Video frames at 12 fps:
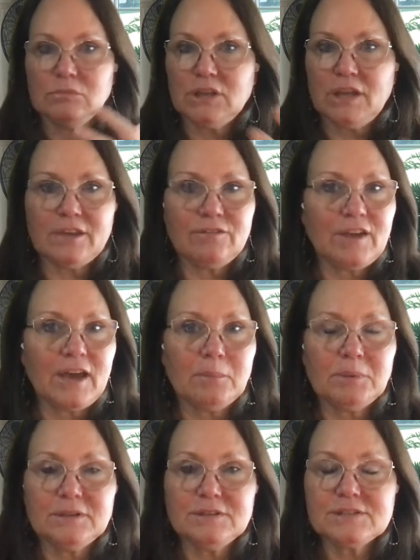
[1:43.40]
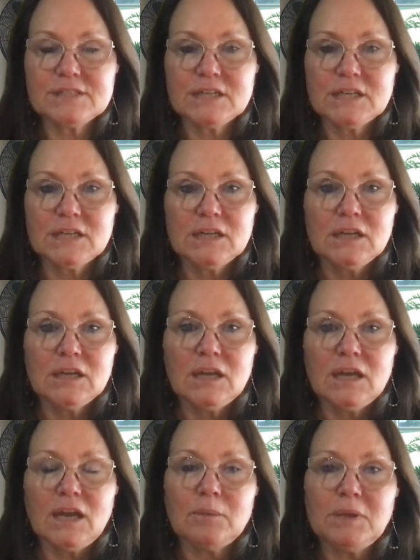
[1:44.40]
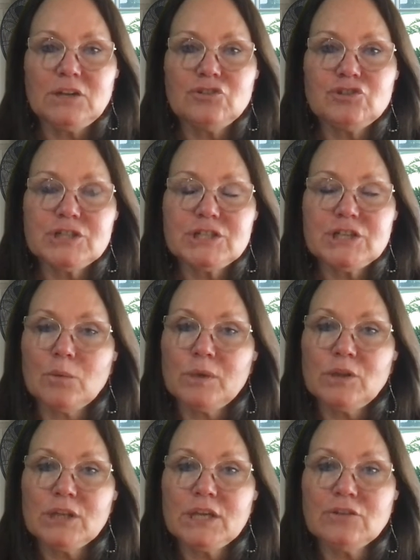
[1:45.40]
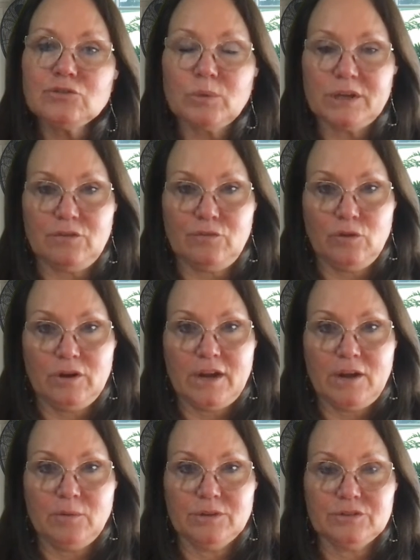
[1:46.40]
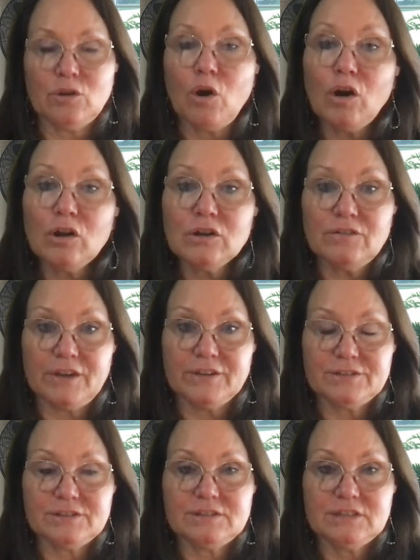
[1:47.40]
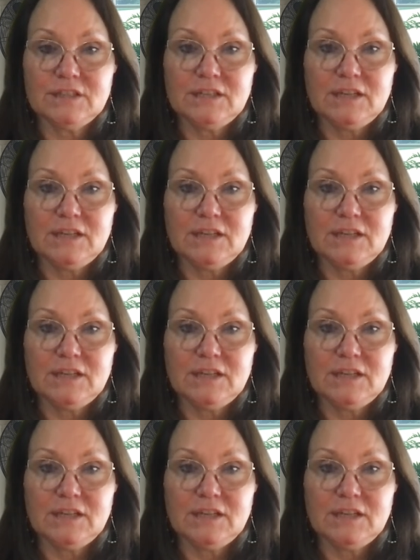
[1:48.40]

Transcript: life happens, and managing time, we only get 24 hours, all of us.